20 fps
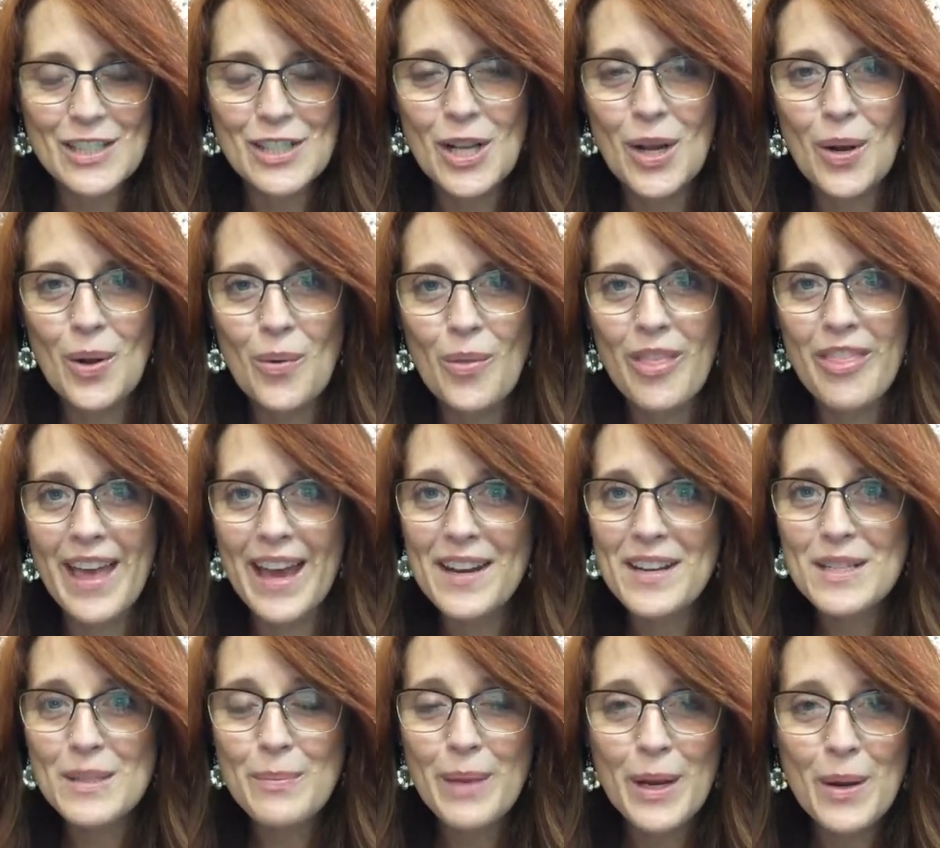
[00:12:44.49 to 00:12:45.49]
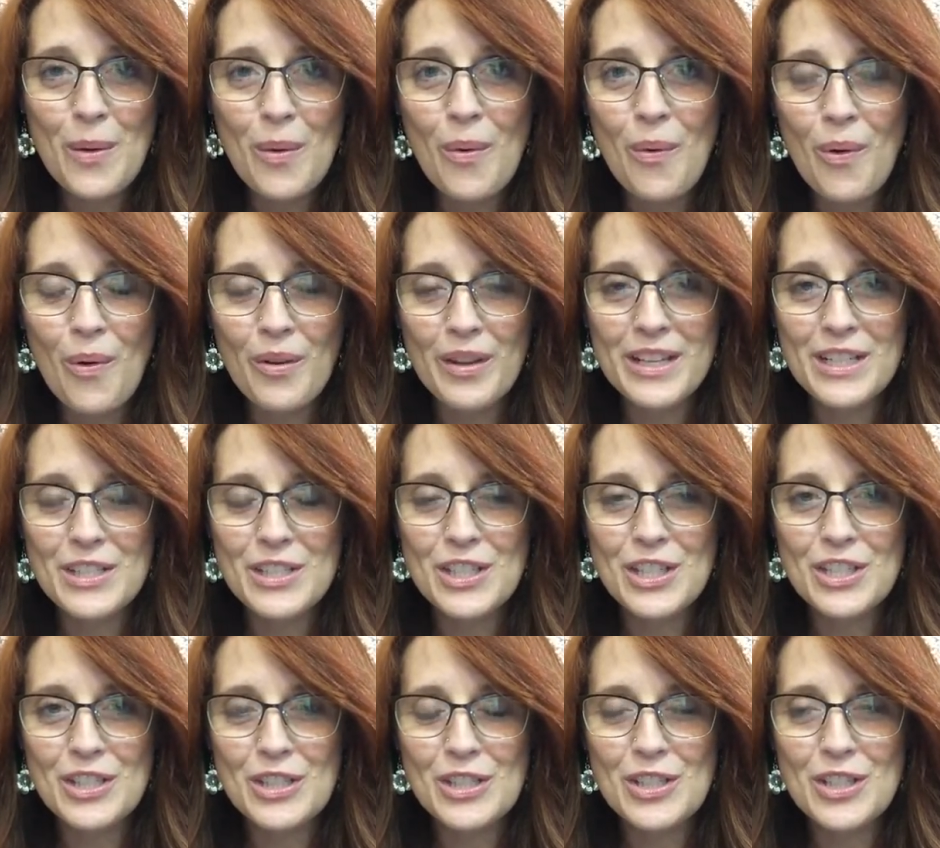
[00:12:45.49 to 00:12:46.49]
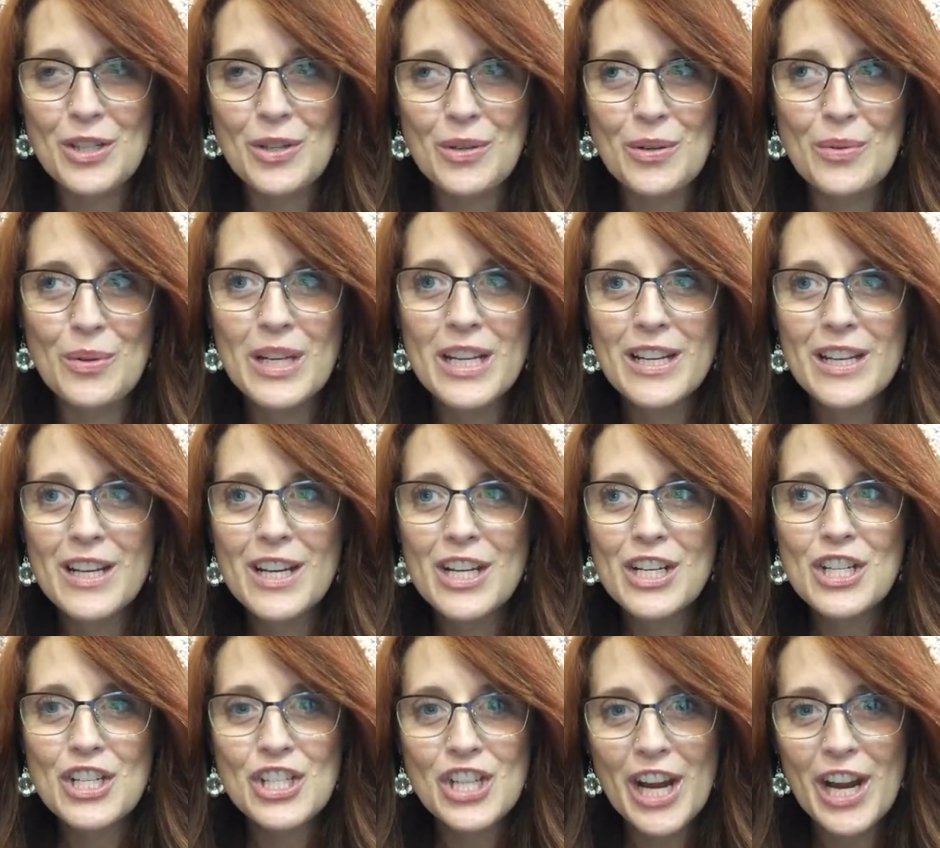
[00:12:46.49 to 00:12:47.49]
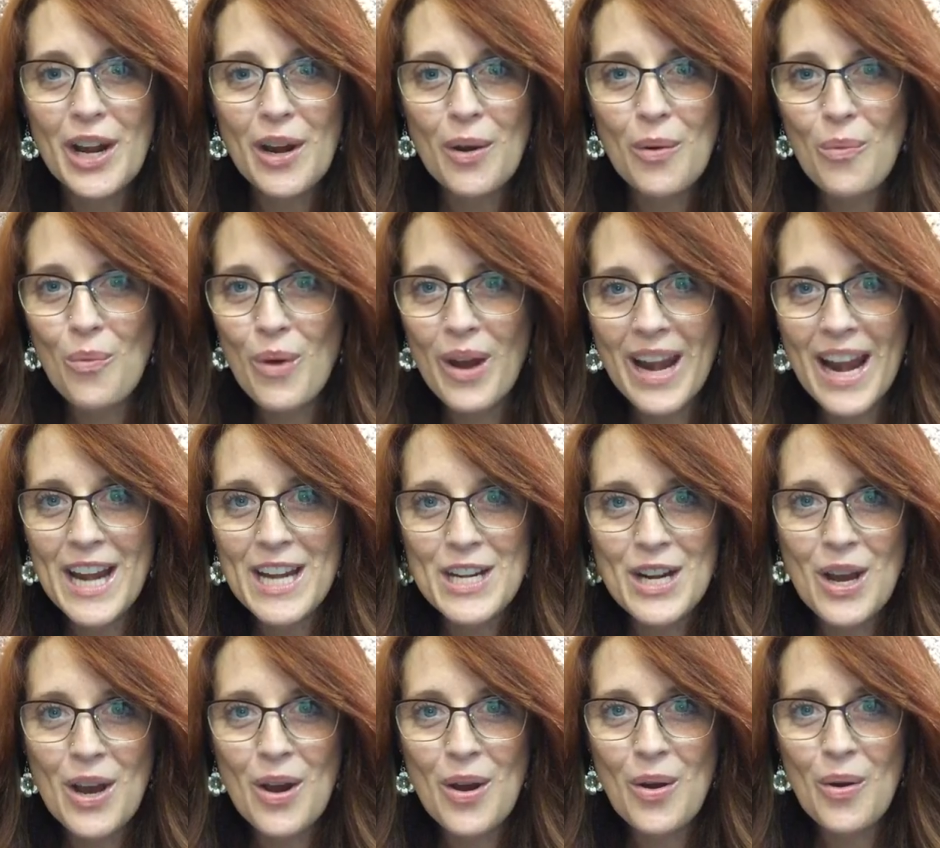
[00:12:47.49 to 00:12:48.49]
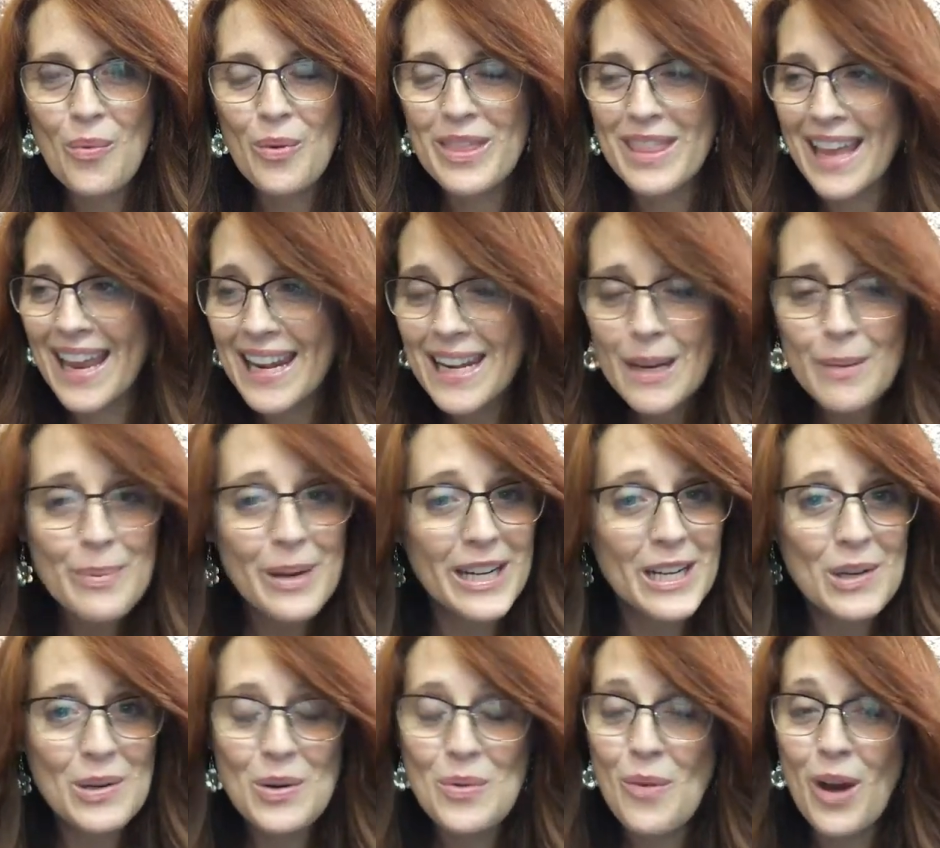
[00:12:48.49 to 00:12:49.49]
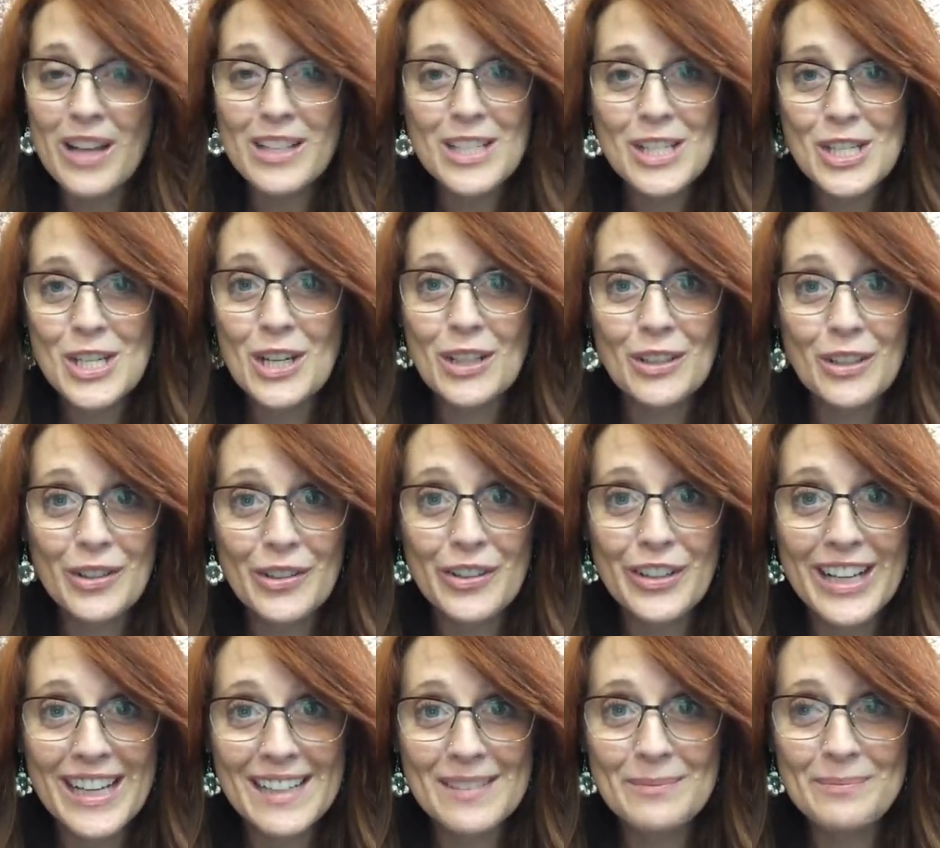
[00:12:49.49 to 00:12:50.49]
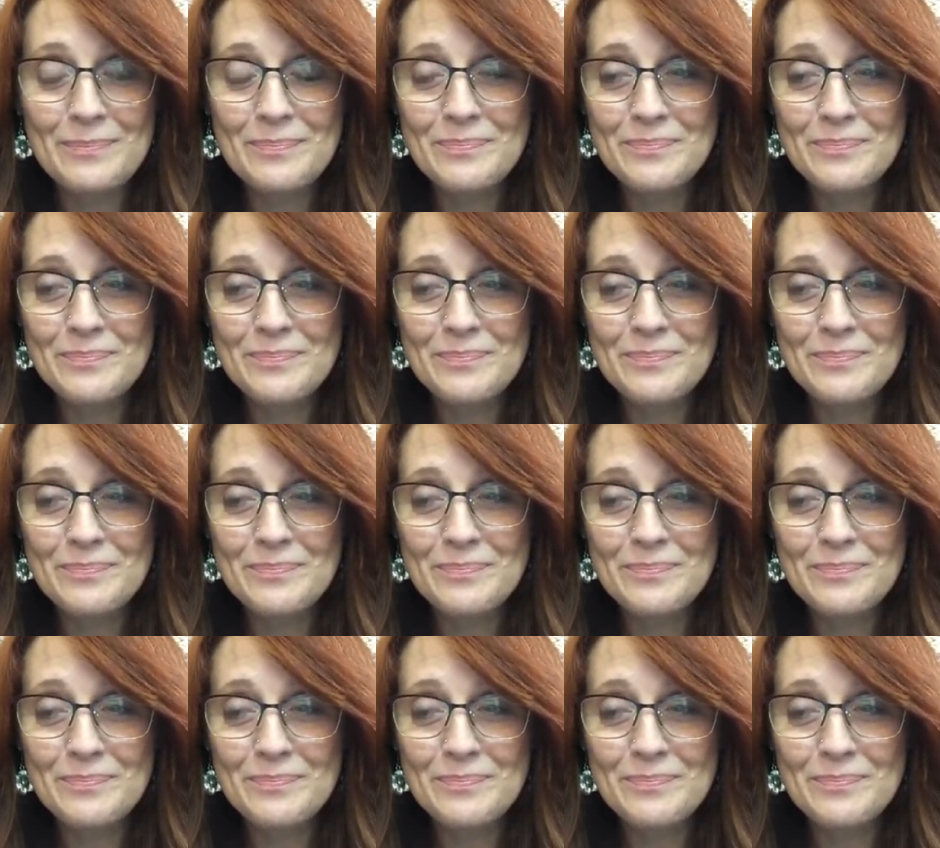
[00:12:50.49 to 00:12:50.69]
So that is my goal, is just to share what I know with anybody who wants to learn it,